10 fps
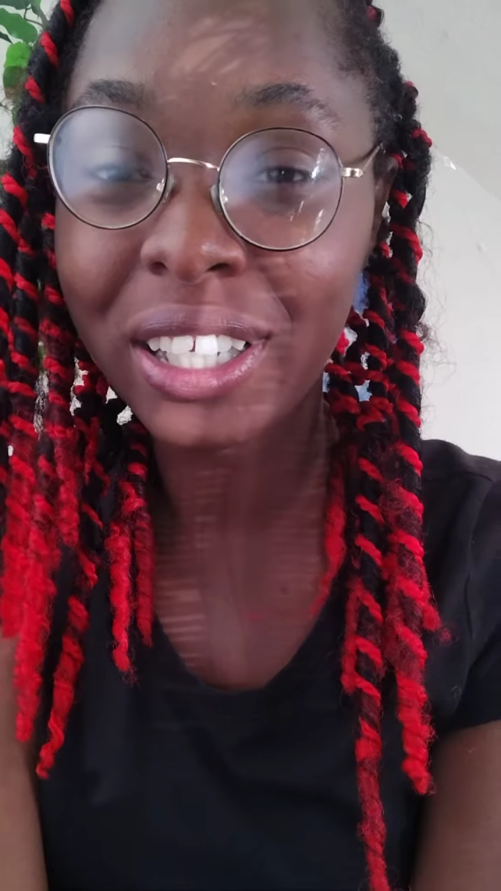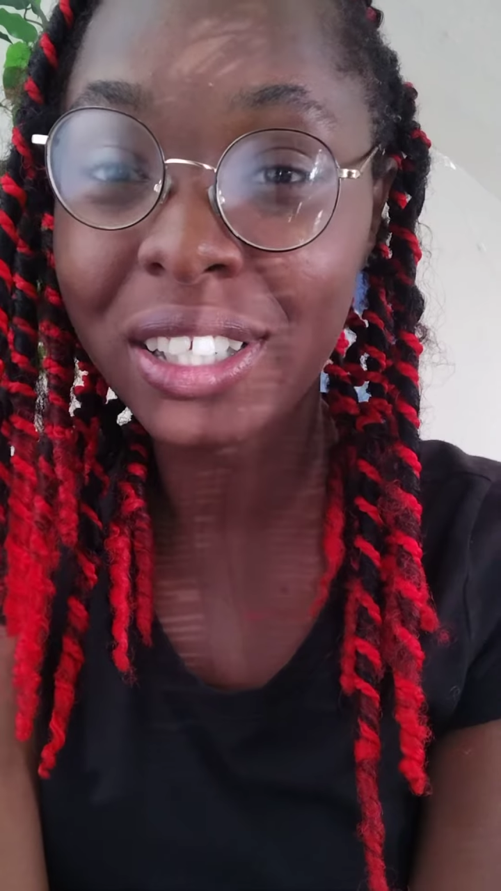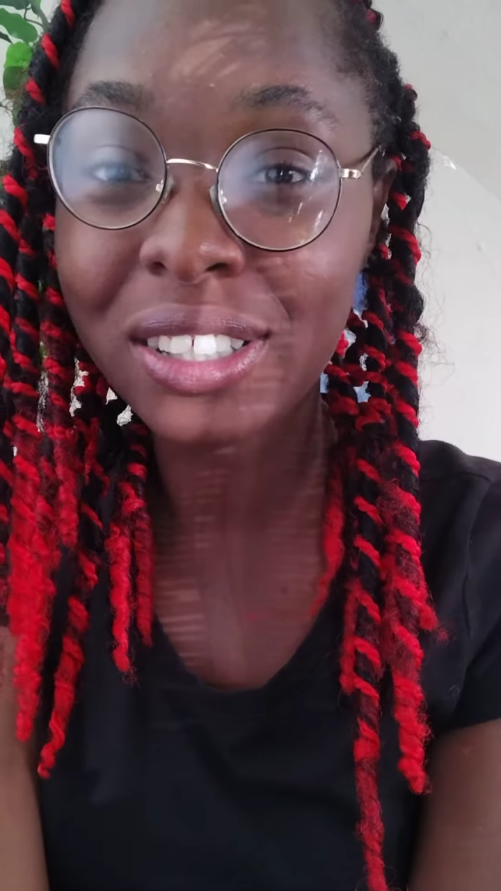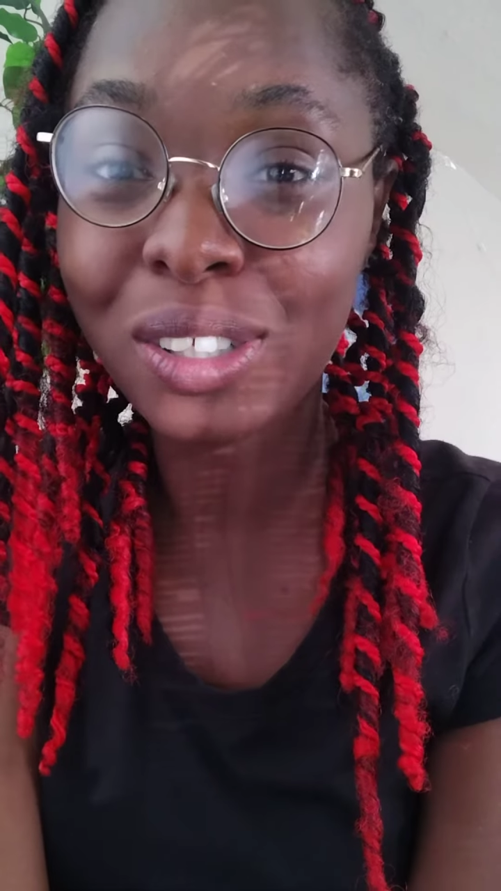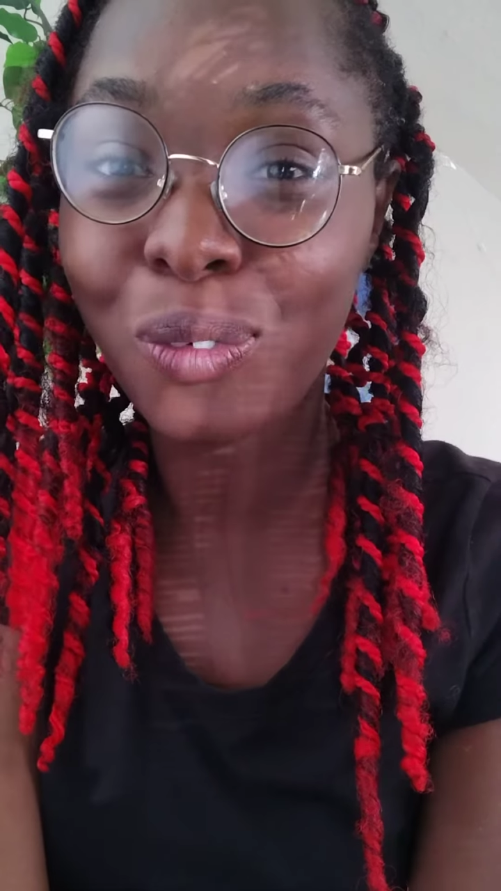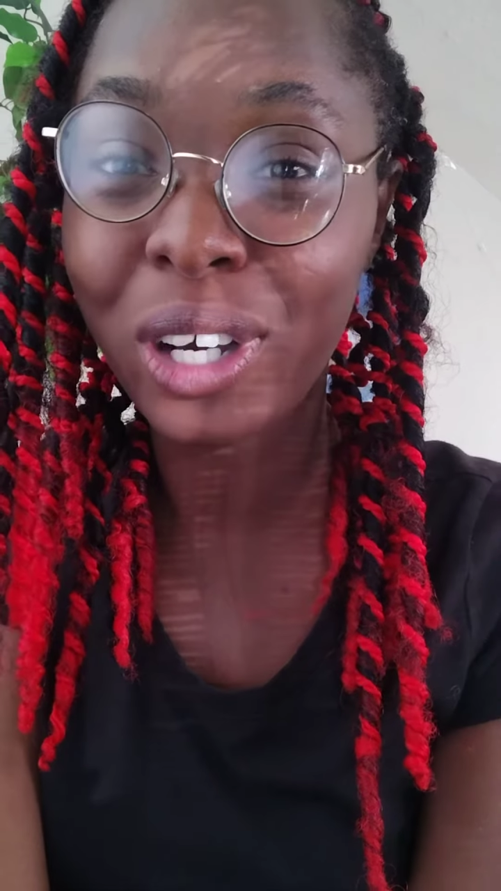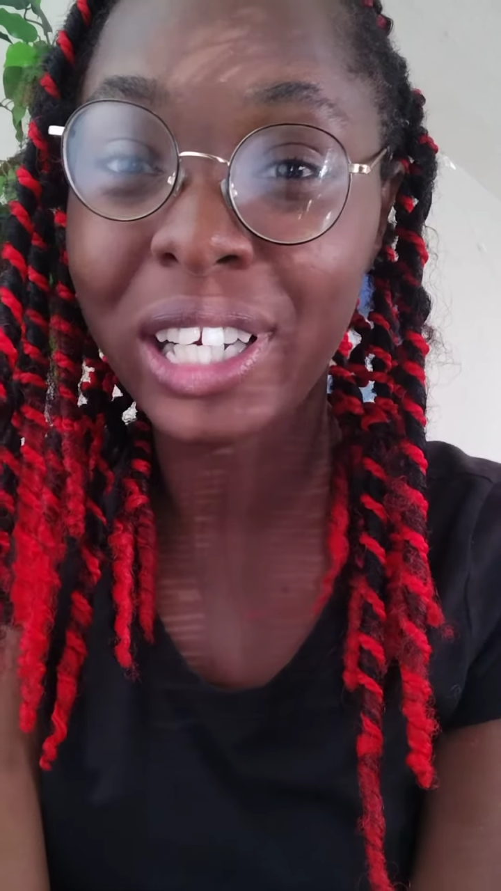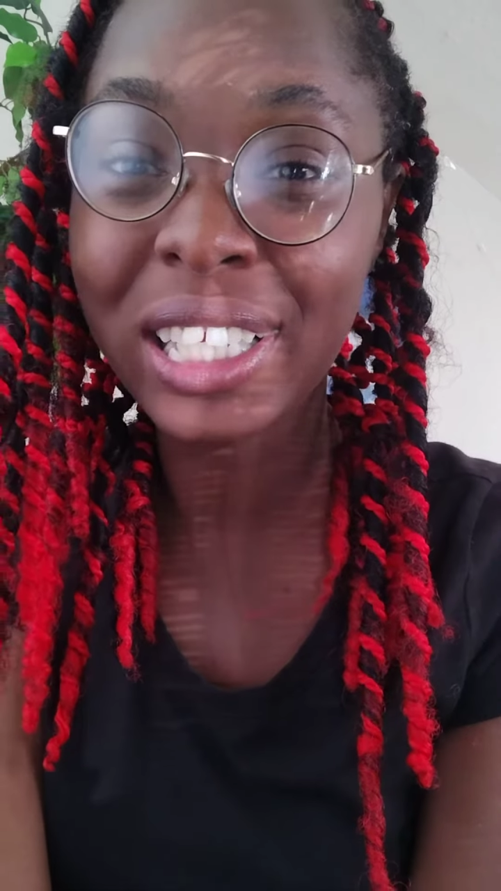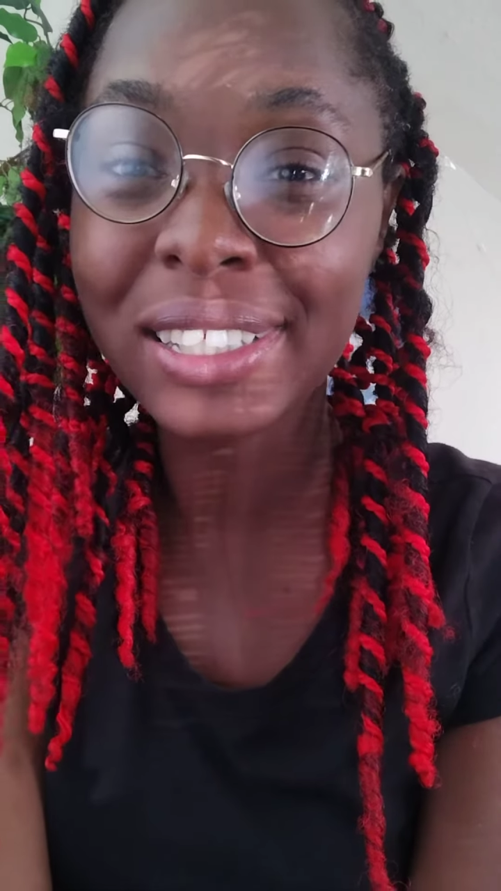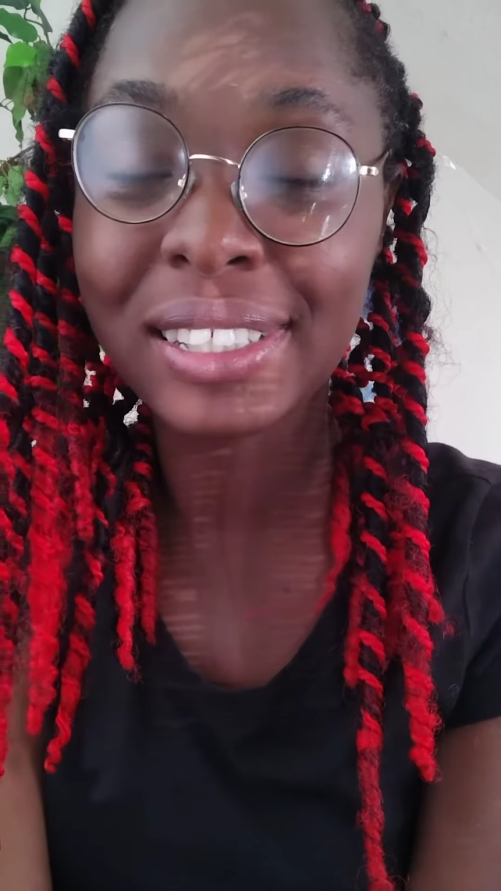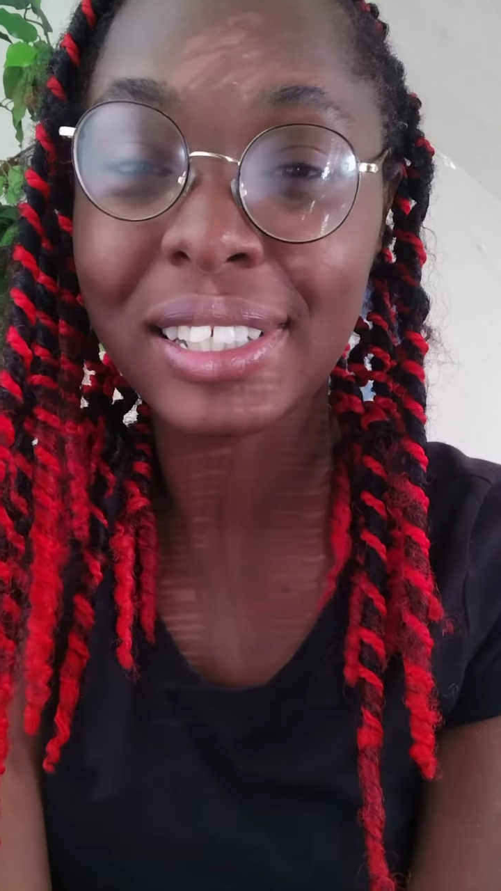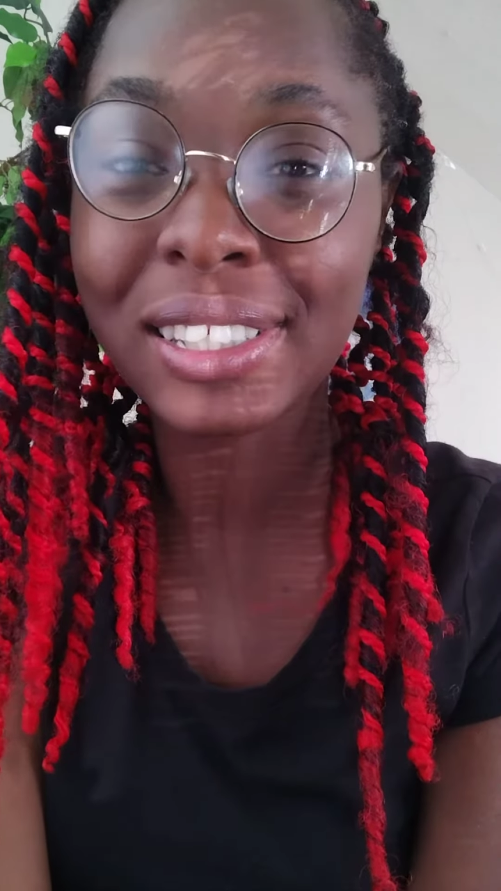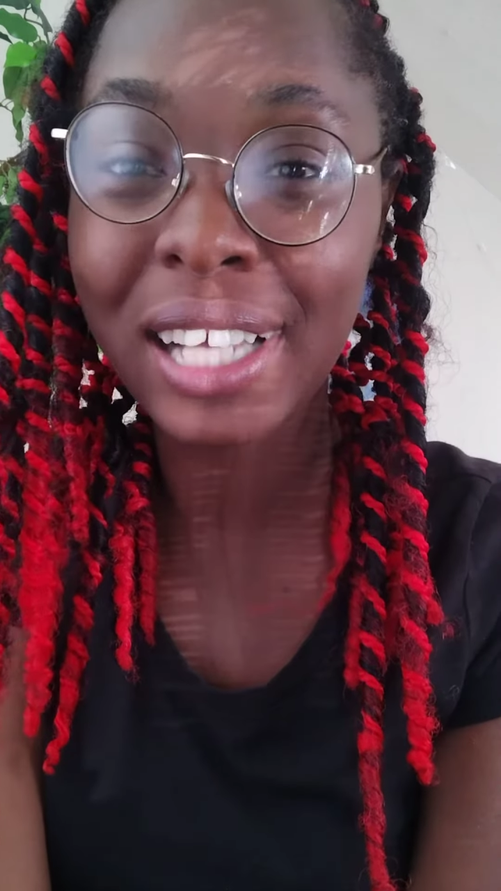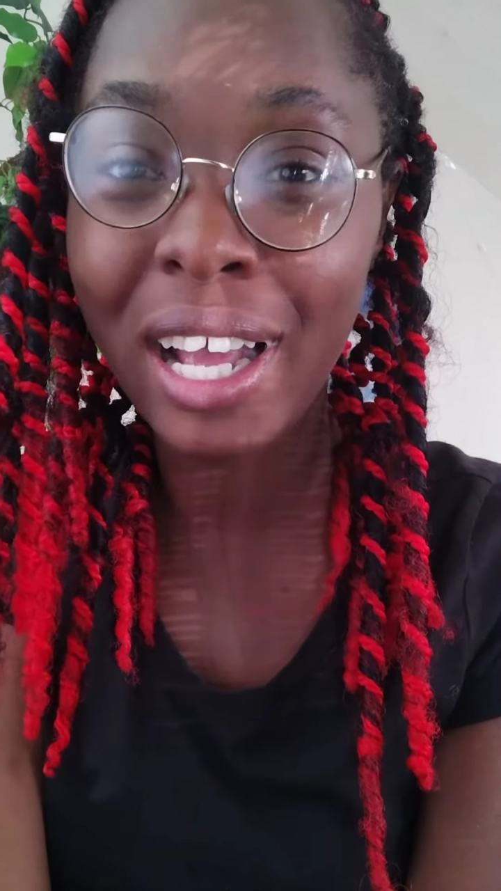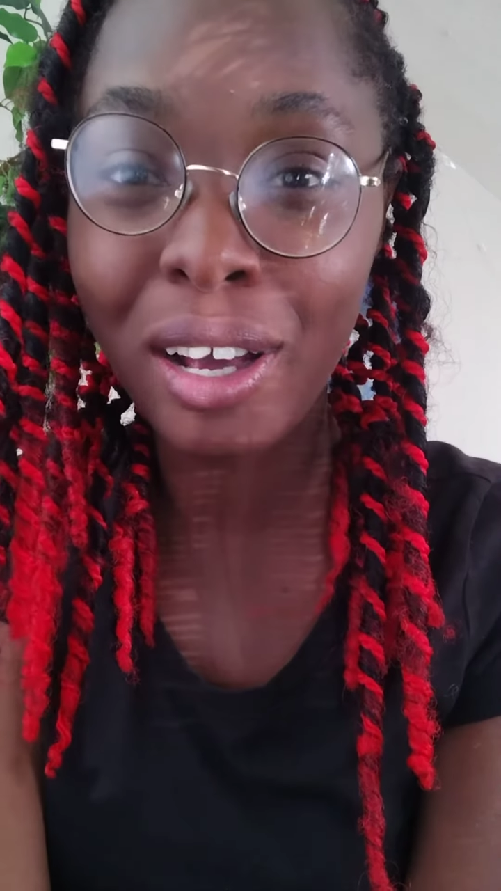He's the one. He's the
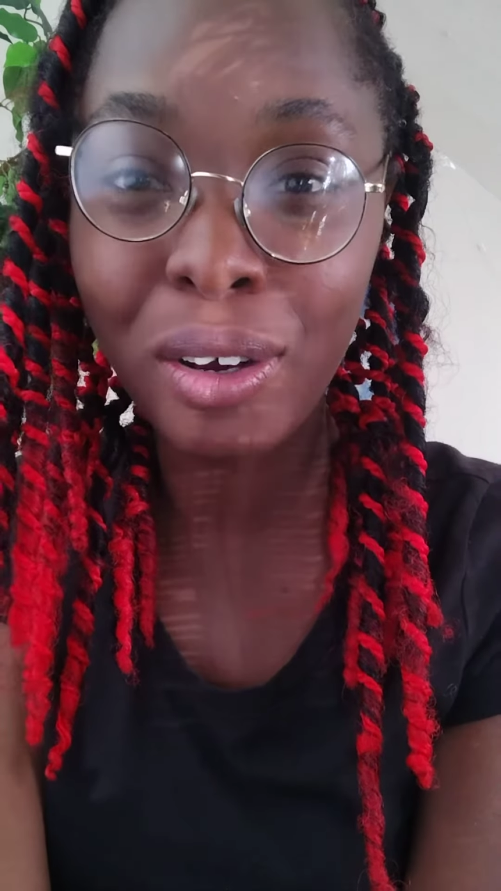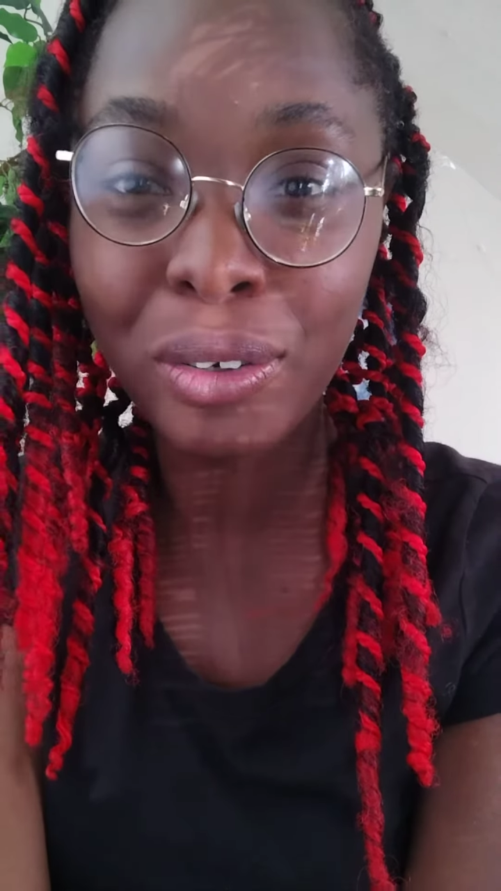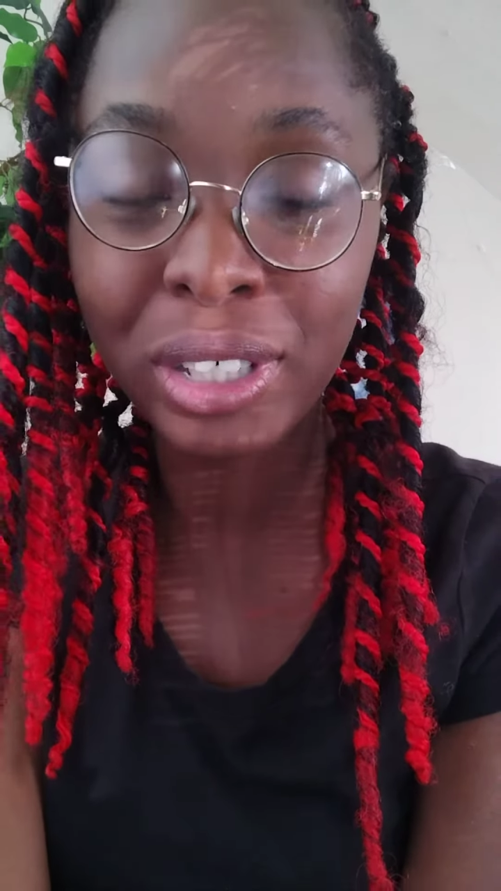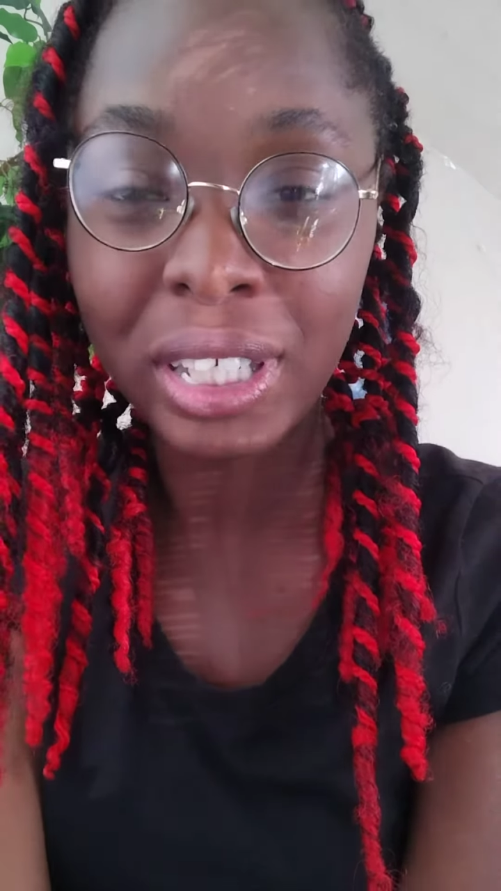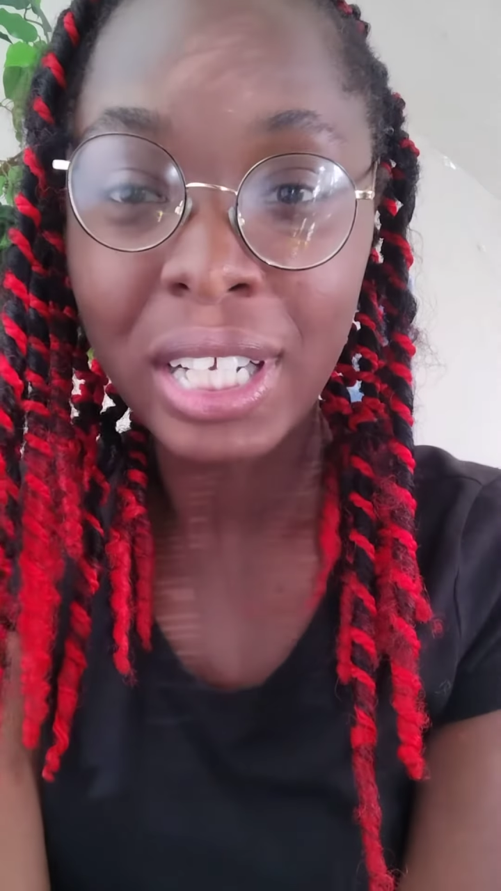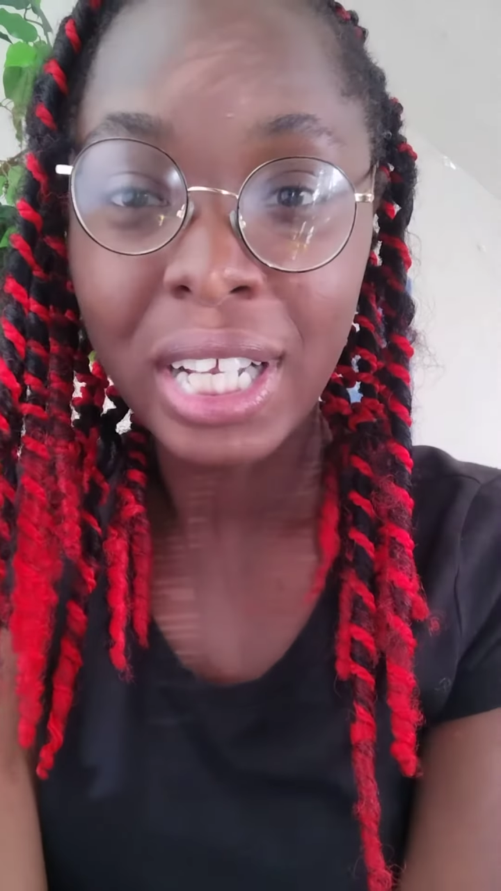sound.